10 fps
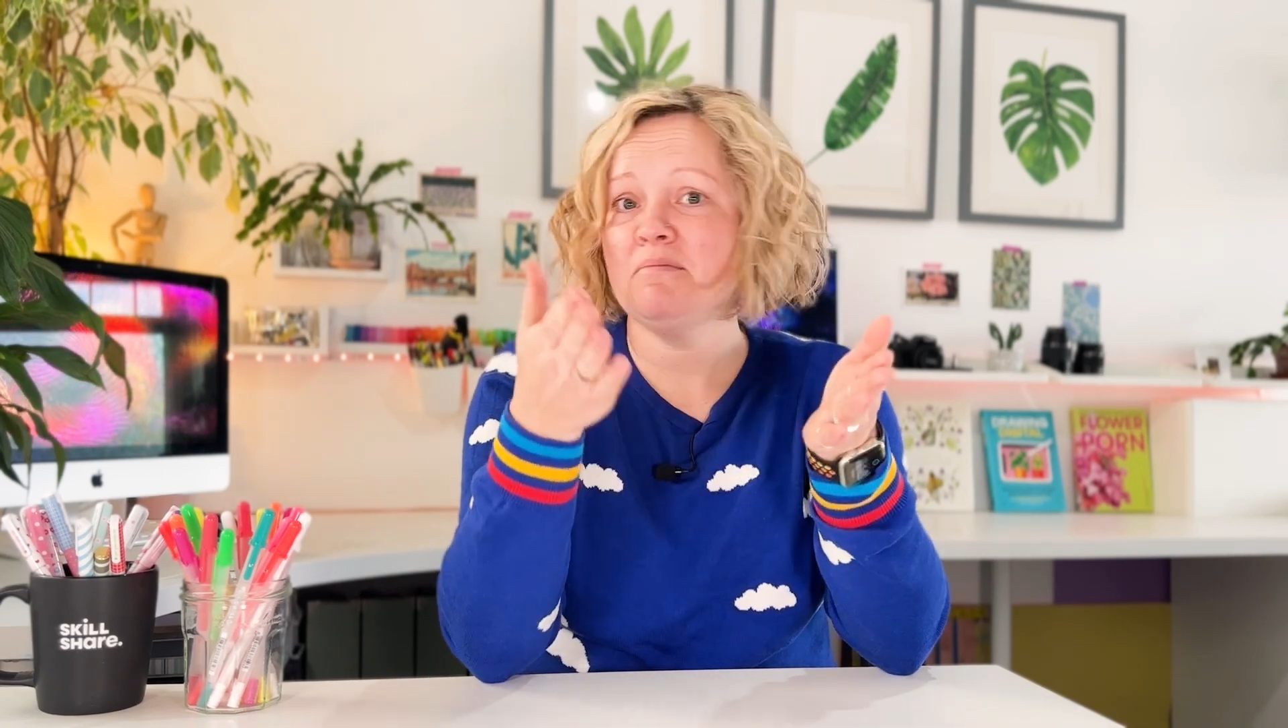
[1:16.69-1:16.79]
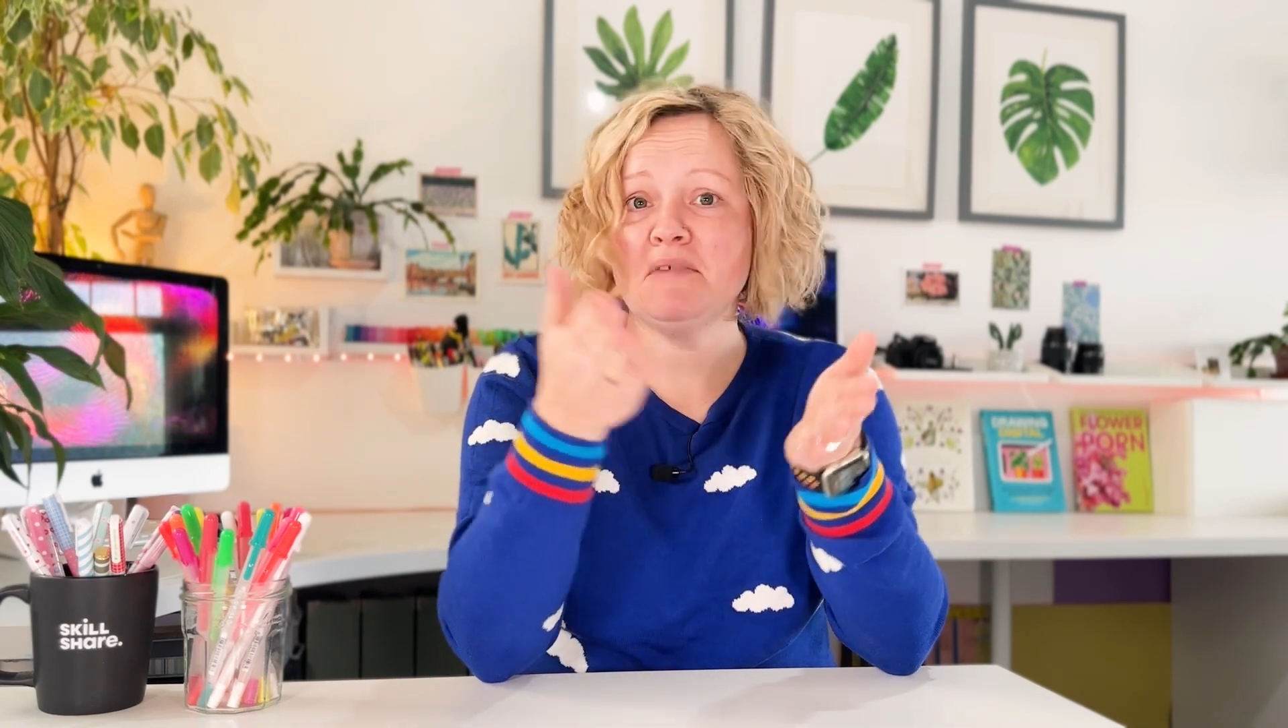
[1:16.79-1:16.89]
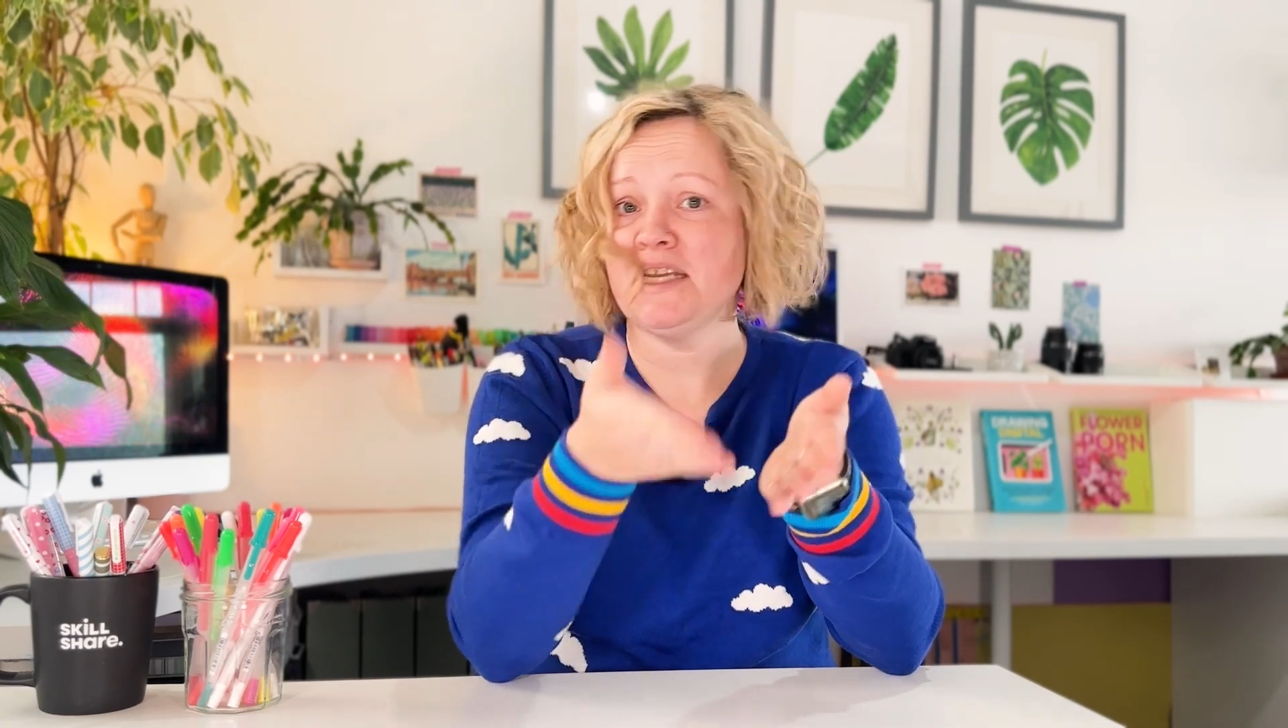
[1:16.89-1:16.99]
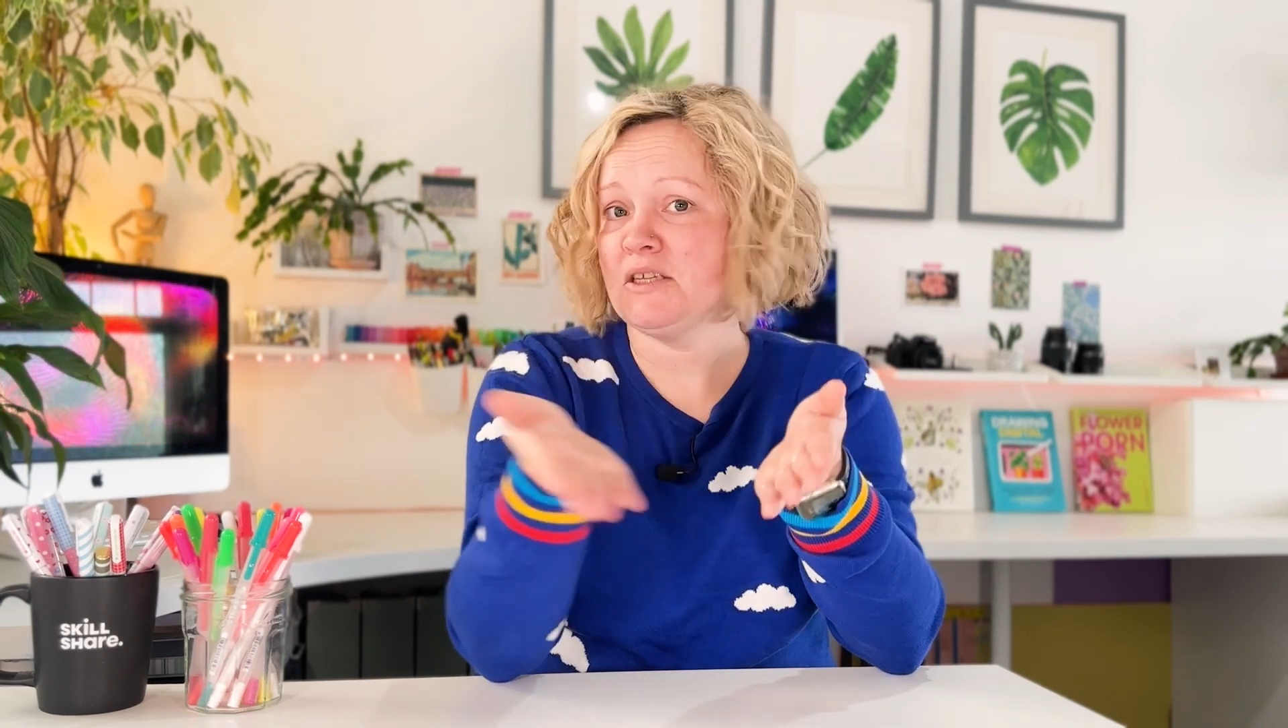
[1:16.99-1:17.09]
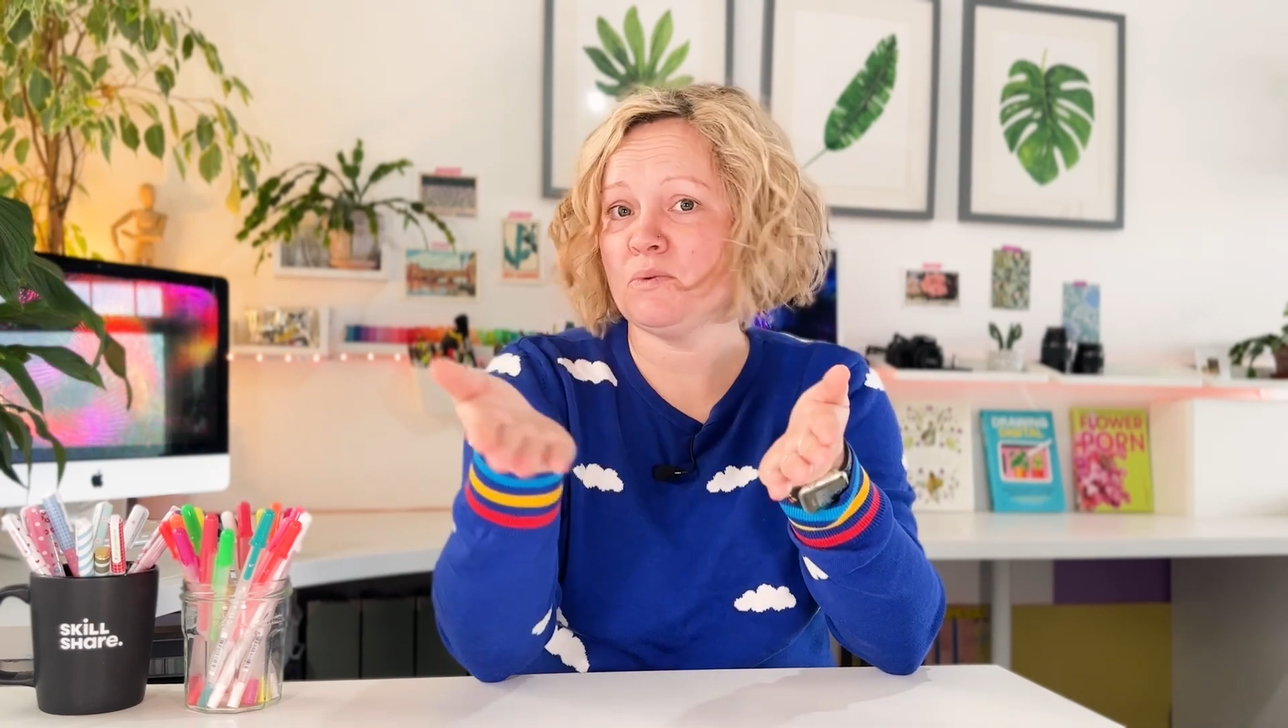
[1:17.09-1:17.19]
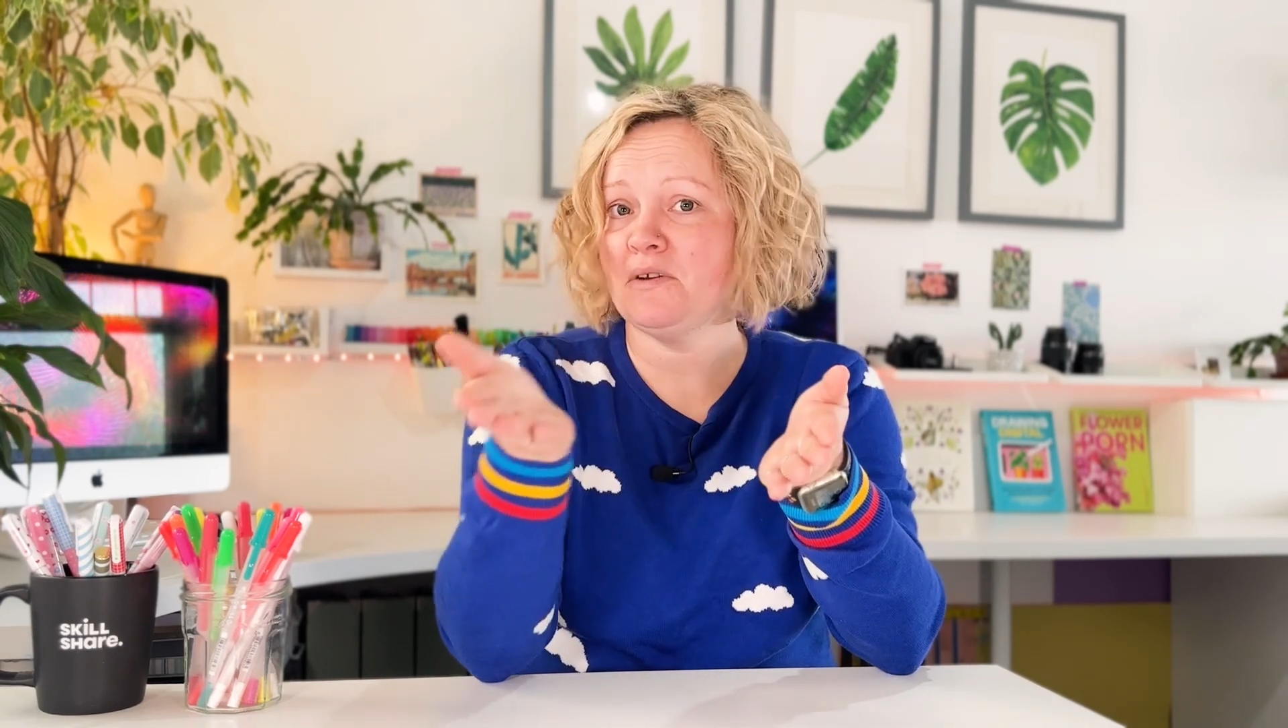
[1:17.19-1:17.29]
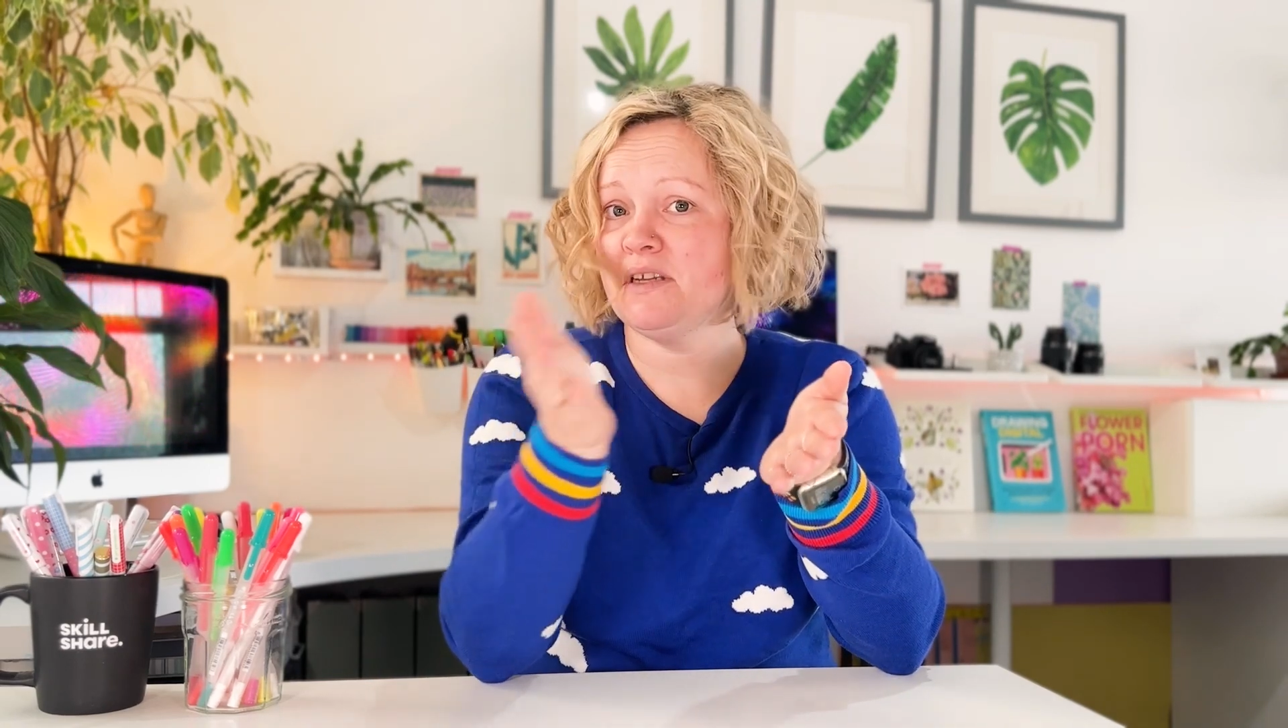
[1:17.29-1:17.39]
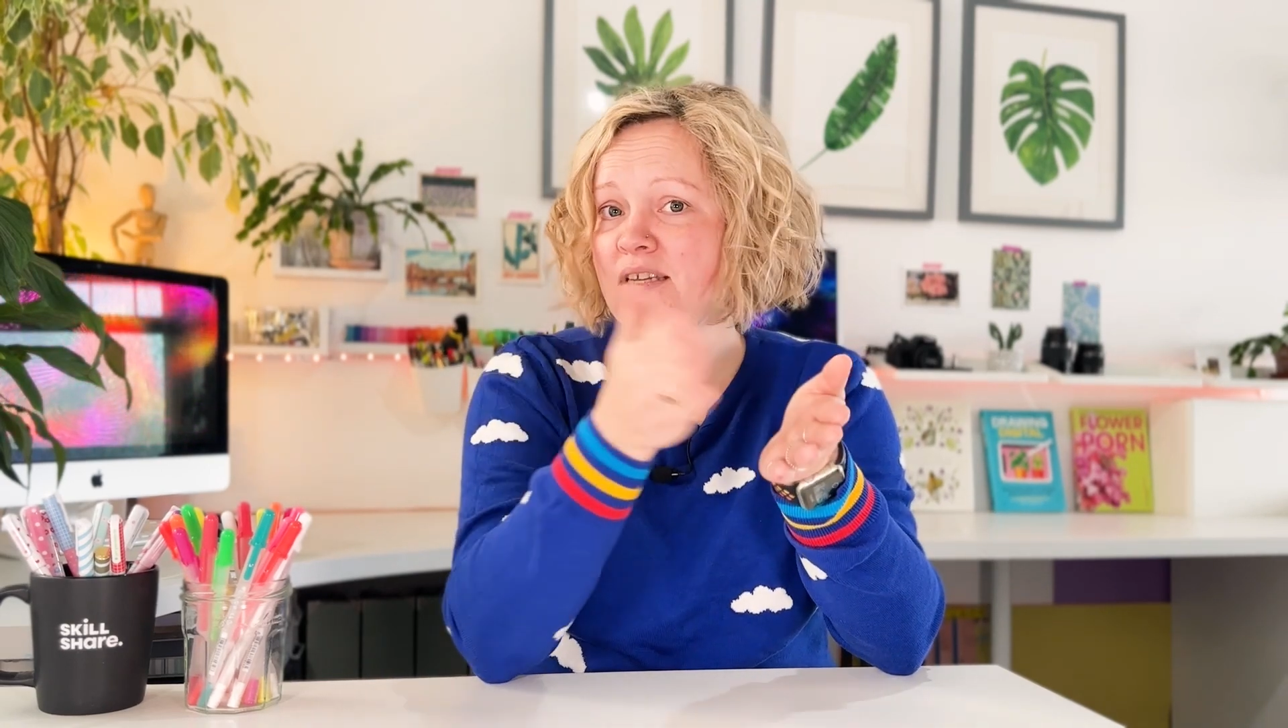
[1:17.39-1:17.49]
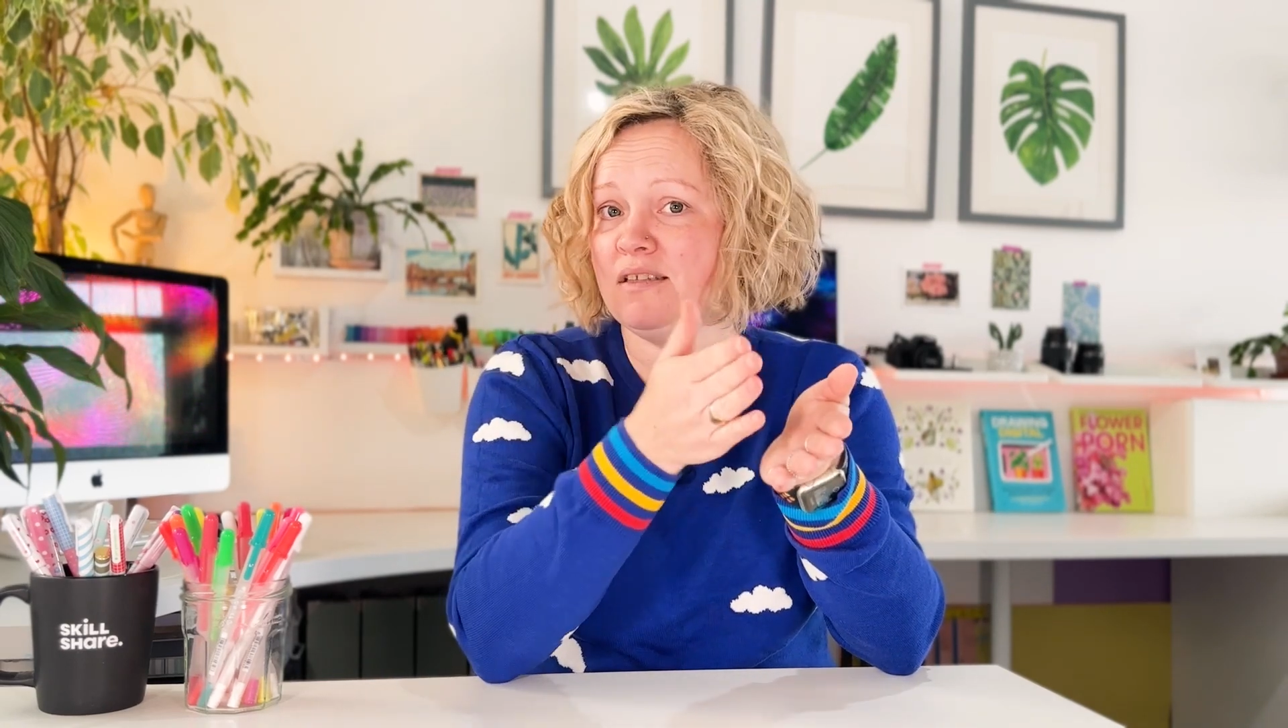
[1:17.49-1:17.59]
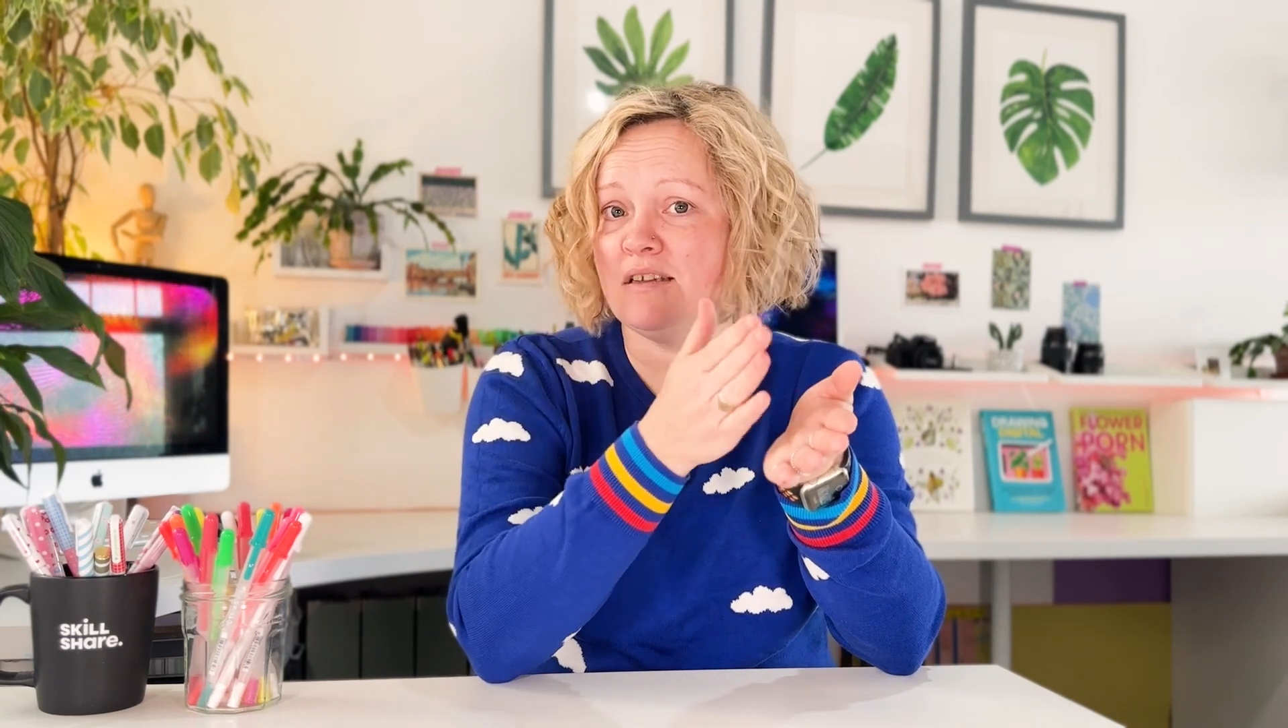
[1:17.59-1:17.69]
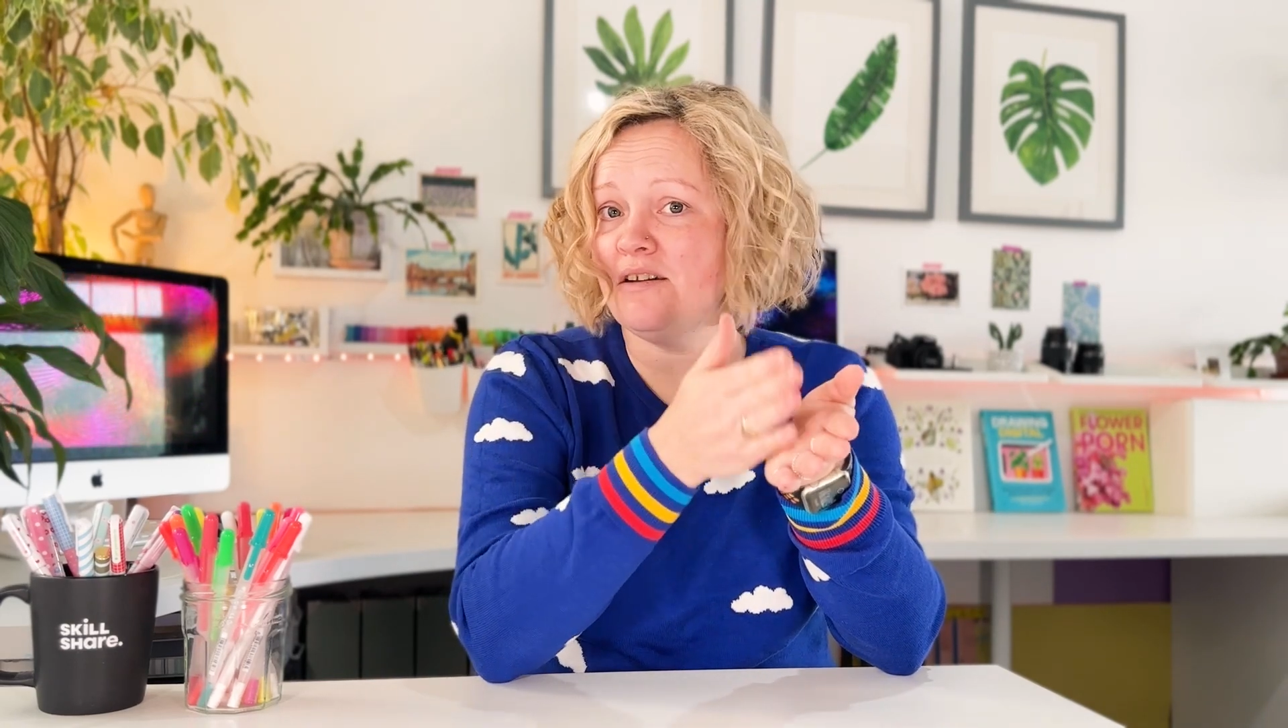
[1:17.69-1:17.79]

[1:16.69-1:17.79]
the next one is